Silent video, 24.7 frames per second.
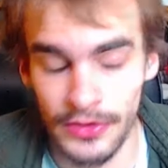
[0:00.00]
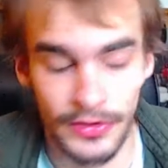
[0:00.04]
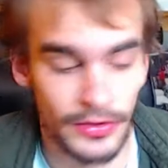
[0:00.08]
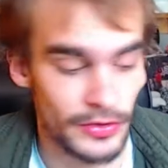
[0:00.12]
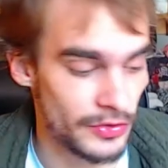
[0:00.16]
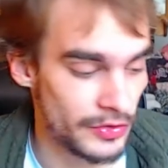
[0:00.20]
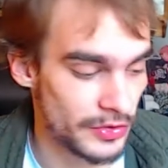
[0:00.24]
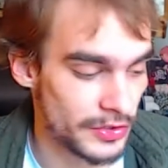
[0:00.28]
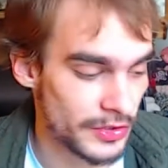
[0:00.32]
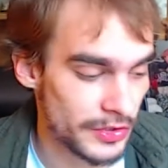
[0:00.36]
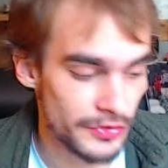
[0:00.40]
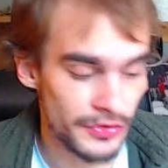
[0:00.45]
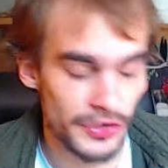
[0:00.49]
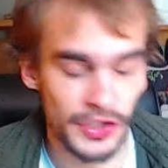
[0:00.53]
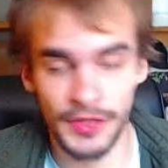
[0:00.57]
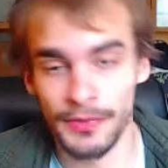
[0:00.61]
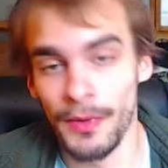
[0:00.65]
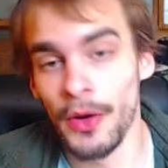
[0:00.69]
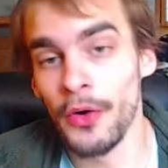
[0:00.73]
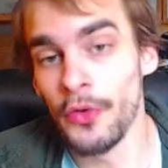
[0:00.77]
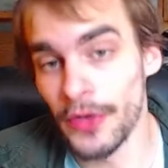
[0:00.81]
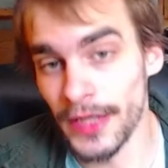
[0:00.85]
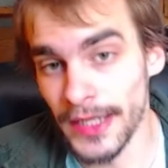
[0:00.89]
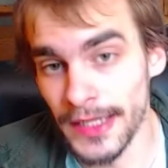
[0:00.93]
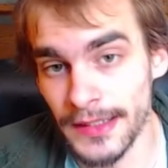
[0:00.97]
You're still
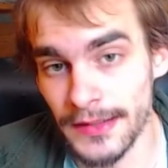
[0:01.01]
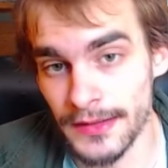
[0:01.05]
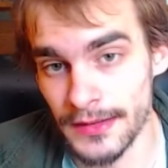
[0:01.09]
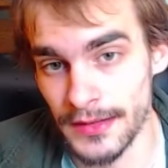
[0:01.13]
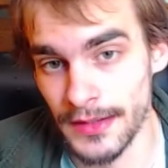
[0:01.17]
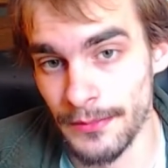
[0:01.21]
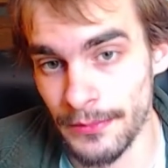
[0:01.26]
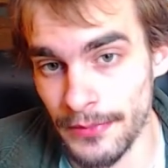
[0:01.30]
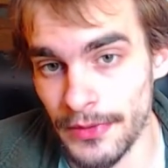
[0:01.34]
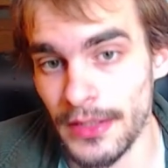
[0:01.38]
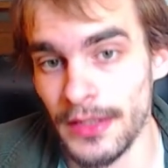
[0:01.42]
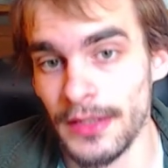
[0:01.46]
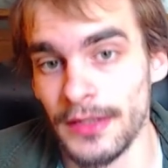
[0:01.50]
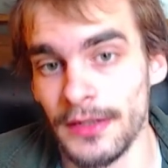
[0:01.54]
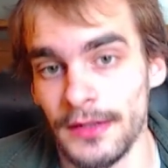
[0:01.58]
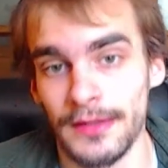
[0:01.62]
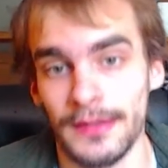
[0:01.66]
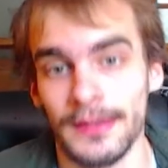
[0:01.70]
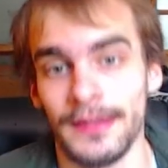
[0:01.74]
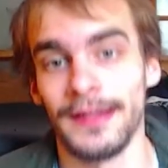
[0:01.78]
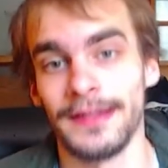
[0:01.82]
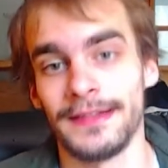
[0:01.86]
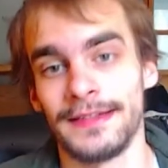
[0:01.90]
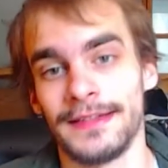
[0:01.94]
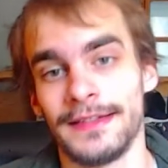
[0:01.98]
smoking something.
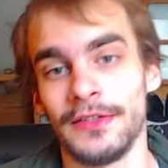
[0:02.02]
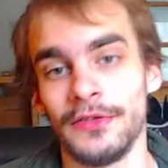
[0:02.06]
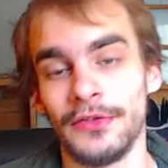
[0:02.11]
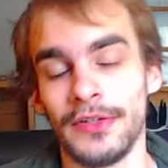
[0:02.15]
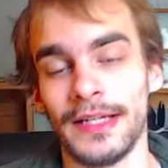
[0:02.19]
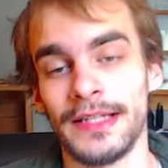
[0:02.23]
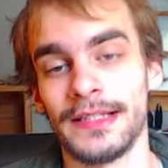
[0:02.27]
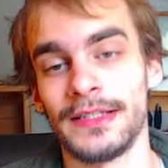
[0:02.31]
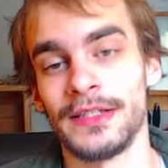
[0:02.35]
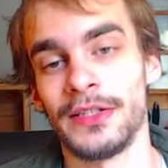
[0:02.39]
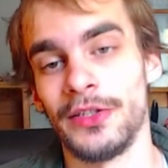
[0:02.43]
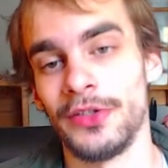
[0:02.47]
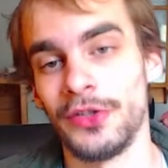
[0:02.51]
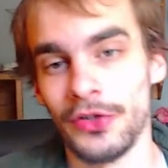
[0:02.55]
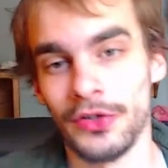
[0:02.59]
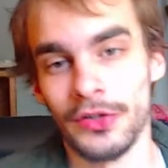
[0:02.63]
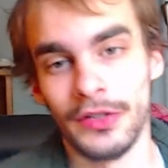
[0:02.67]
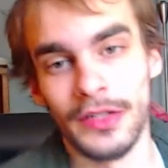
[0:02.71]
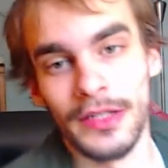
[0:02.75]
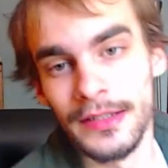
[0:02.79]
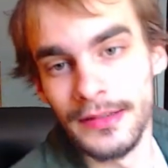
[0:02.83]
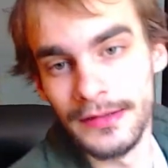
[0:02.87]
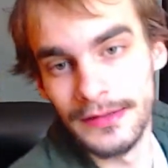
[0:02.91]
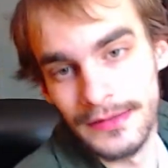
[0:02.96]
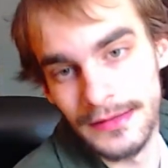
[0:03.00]
That still gets into your
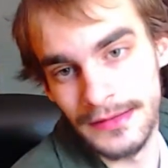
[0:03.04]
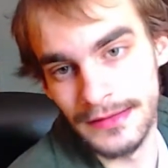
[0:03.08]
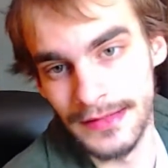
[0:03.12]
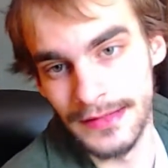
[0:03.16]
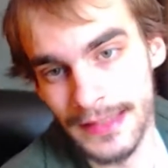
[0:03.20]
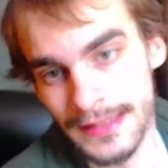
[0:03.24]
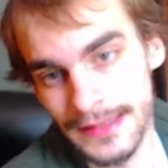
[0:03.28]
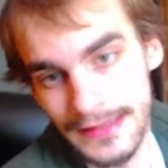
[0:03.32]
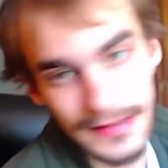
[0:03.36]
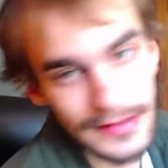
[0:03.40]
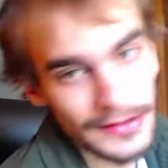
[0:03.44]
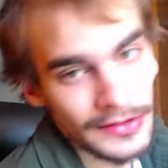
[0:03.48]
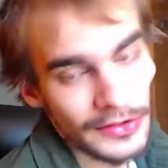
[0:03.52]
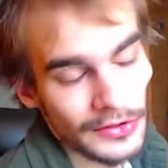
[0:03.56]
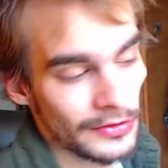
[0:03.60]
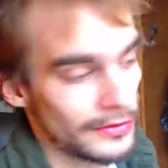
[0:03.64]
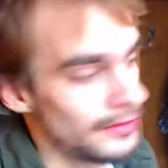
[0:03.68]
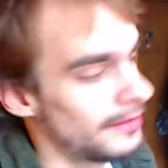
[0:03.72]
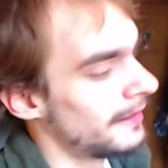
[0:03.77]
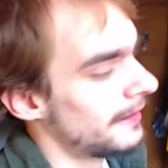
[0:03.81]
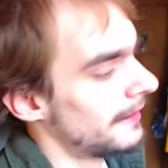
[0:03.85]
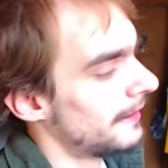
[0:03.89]
lungs, and that still